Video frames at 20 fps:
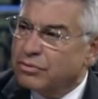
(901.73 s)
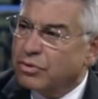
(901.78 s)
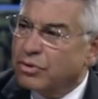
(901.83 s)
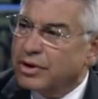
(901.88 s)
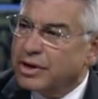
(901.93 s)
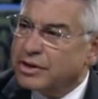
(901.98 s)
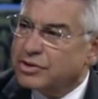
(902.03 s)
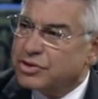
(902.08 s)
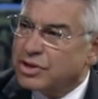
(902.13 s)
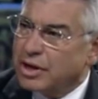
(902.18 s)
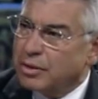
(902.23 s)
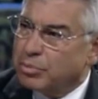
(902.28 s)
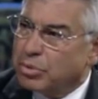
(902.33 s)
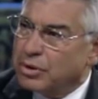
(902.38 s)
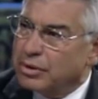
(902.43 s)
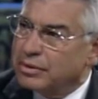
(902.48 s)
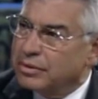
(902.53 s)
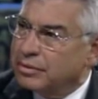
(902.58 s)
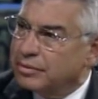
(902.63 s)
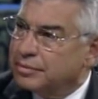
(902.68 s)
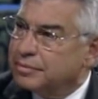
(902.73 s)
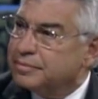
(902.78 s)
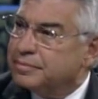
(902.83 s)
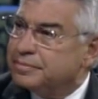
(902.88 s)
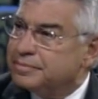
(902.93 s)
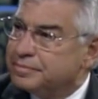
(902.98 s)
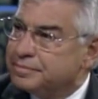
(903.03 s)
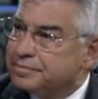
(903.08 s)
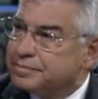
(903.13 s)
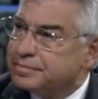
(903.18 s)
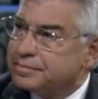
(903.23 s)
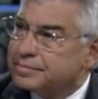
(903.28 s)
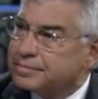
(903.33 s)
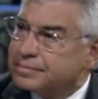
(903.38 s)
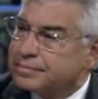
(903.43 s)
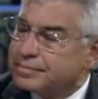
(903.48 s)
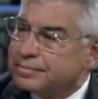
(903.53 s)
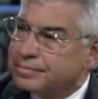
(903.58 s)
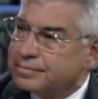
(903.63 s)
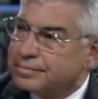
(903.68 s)
These weren't. Example. I think it was a
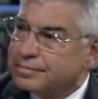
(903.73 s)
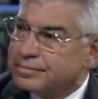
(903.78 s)
case